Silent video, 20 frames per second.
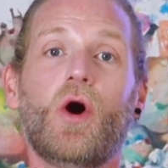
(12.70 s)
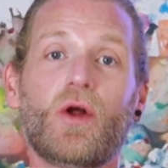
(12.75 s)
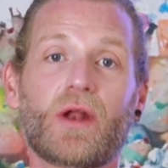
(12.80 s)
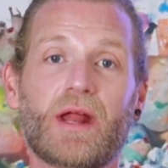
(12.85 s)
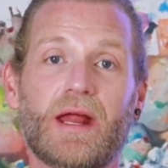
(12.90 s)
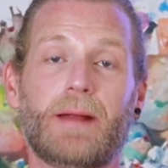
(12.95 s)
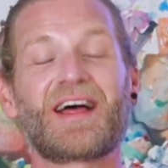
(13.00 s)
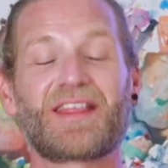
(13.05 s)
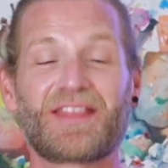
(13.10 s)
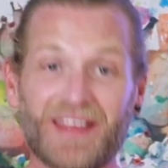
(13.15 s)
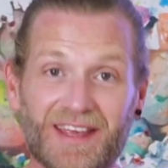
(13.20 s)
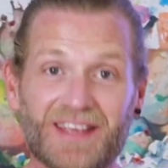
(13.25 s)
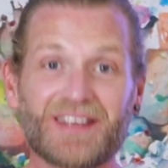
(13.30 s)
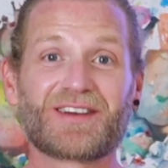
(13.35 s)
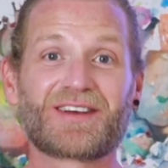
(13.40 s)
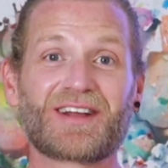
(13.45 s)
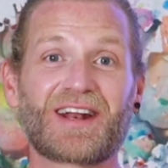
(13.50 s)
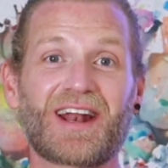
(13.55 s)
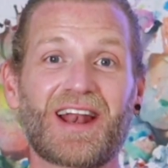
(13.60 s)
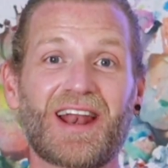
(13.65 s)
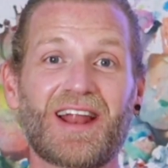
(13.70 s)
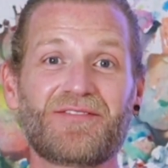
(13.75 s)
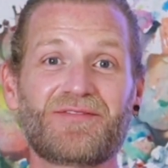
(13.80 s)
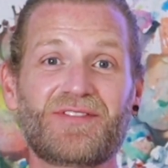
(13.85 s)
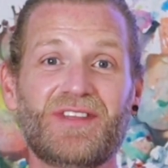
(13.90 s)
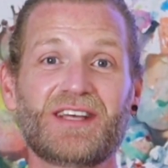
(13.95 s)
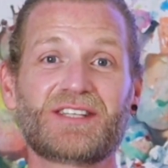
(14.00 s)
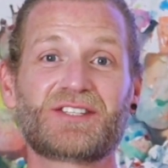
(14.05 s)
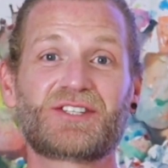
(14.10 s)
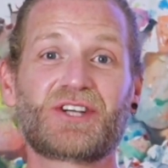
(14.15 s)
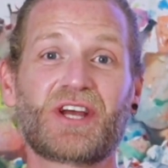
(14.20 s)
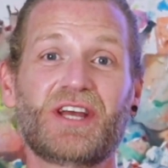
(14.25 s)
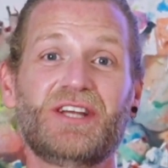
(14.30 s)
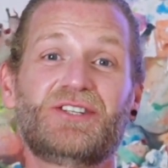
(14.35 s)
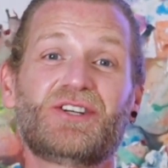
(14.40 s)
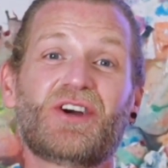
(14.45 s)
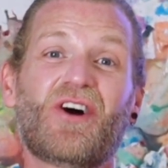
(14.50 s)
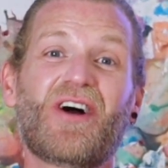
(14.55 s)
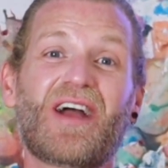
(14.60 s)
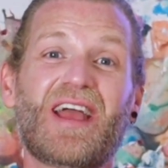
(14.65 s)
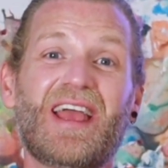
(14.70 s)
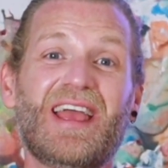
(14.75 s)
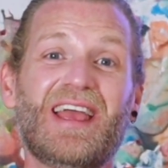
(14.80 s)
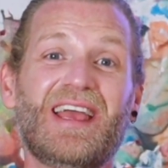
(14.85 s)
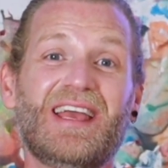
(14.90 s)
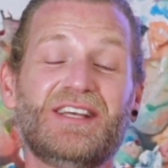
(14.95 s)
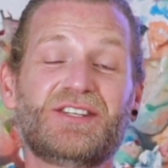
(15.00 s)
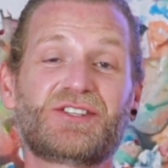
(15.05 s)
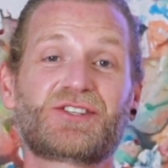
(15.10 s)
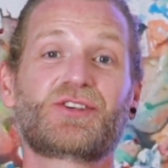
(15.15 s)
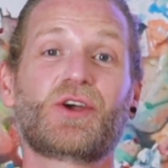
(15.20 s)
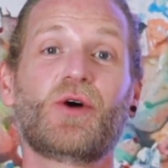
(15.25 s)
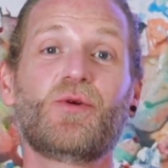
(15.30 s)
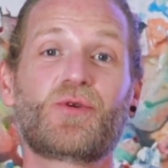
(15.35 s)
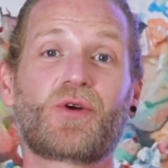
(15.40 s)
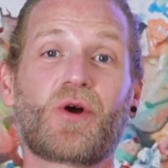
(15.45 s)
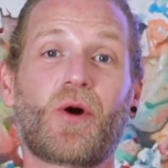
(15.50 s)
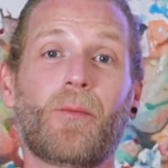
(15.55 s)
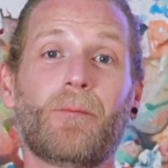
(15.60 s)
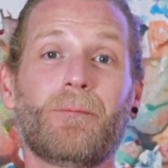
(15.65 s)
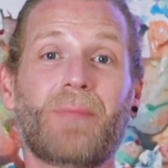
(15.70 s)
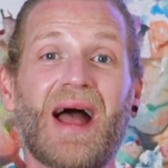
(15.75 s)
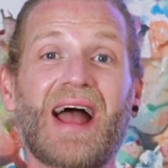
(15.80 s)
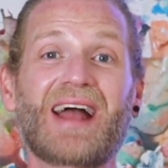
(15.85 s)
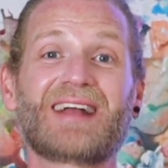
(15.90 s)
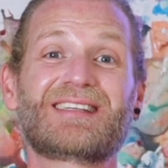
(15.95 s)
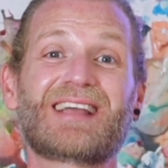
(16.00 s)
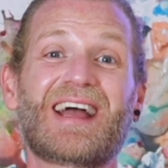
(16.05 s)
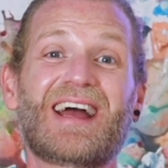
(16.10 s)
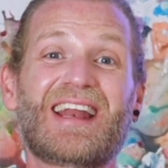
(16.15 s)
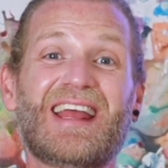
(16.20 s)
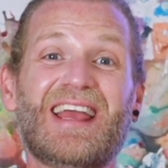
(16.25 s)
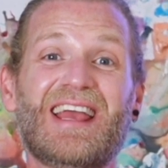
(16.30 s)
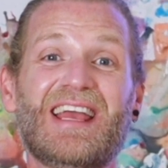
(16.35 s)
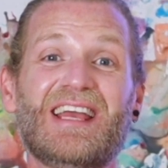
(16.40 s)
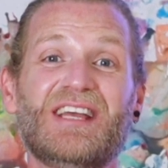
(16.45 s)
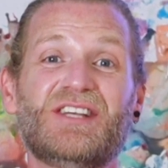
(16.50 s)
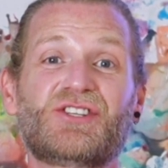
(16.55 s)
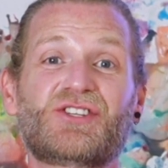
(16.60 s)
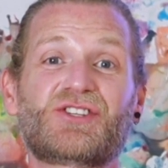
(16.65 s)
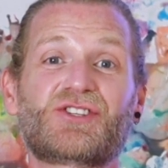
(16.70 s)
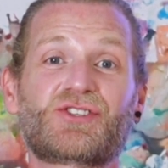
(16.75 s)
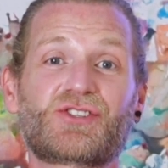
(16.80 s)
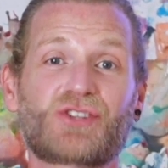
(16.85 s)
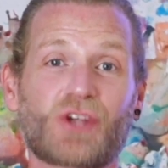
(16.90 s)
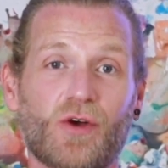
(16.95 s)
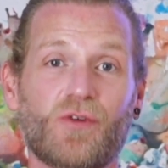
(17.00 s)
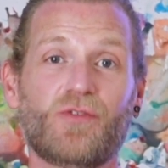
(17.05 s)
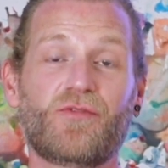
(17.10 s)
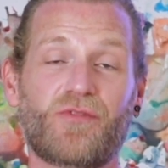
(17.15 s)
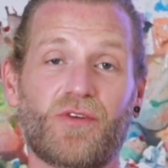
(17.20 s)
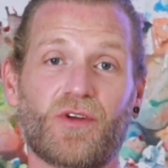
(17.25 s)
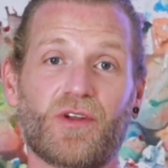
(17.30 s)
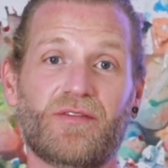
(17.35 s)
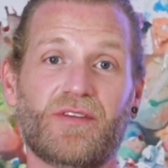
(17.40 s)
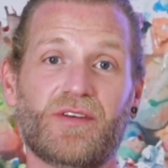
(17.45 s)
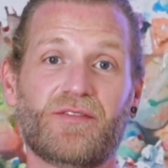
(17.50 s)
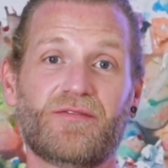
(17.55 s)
on it. I think you're going to love this shade chart. It is so compact and it is so full of